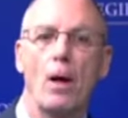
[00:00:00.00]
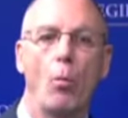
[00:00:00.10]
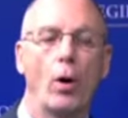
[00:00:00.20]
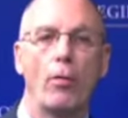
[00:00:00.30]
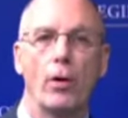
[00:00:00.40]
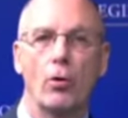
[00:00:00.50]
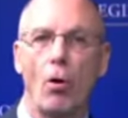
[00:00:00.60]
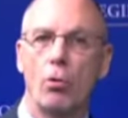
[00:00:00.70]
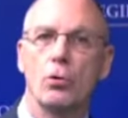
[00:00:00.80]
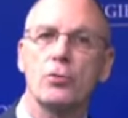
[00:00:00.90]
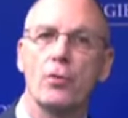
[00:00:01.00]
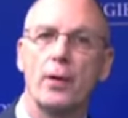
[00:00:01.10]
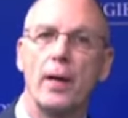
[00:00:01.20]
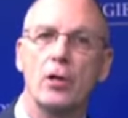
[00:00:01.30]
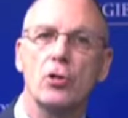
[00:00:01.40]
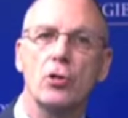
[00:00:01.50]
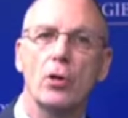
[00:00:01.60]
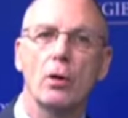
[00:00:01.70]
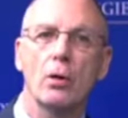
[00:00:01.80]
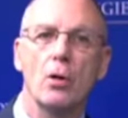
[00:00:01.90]
what are their goals for the next
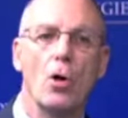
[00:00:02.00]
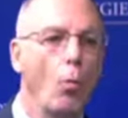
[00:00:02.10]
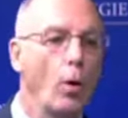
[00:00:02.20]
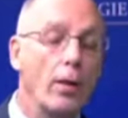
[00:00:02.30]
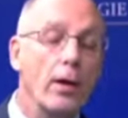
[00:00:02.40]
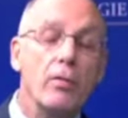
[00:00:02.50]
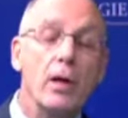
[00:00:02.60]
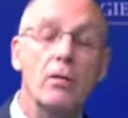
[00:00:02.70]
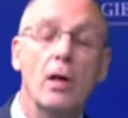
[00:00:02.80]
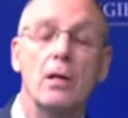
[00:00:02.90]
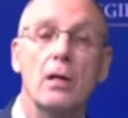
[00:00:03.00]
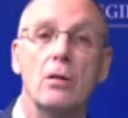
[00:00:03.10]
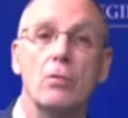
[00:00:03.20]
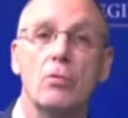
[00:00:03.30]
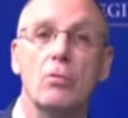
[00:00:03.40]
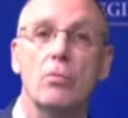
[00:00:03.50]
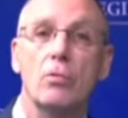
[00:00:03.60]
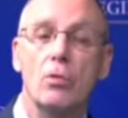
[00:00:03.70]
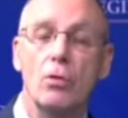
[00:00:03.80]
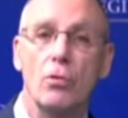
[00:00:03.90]
year, what do they think they need
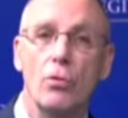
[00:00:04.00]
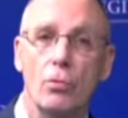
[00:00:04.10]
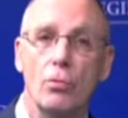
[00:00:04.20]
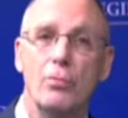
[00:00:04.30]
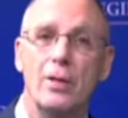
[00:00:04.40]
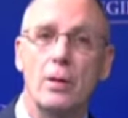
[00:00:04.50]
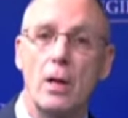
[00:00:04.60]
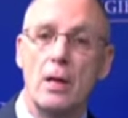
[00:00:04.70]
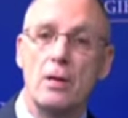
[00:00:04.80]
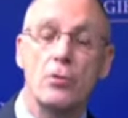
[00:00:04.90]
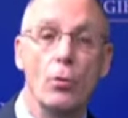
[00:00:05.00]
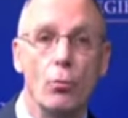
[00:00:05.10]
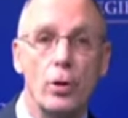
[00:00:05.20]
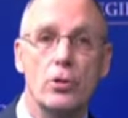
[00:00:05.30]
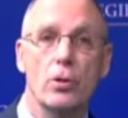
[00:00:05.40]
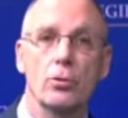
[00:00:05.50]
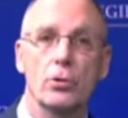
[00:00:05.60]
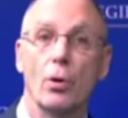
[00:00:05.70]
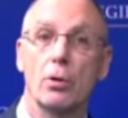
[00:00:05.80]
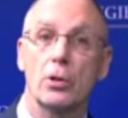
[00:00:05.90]
to do to reach those
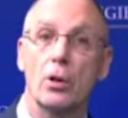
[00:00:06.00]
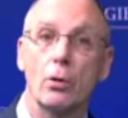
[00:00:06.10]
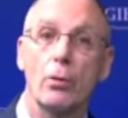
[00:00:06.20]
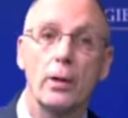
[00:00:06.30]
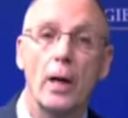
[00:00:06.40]
goals, including